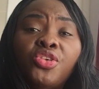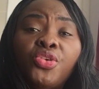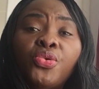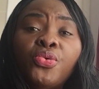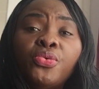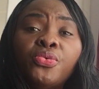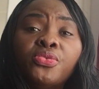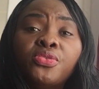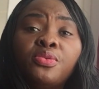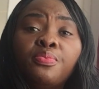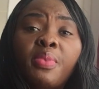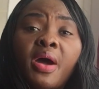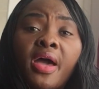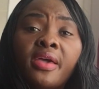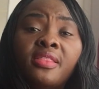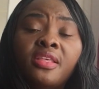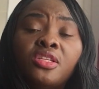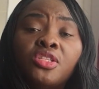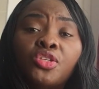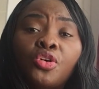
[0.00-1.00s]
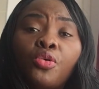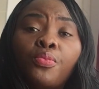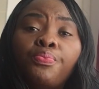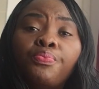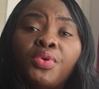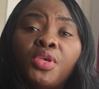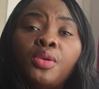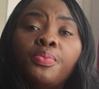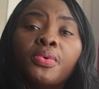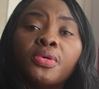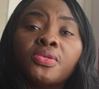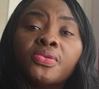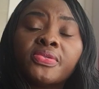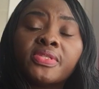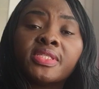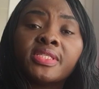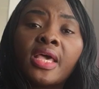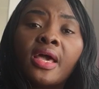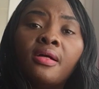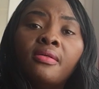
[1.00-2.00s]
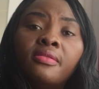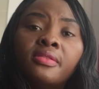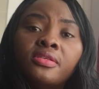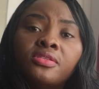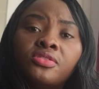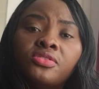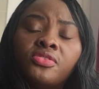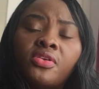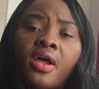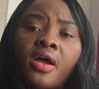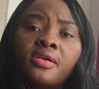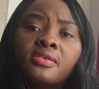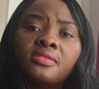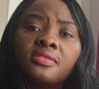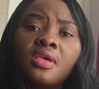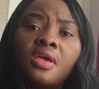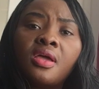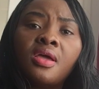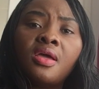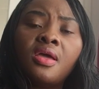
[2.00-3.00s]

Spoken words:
used by the top people to sell these drugs.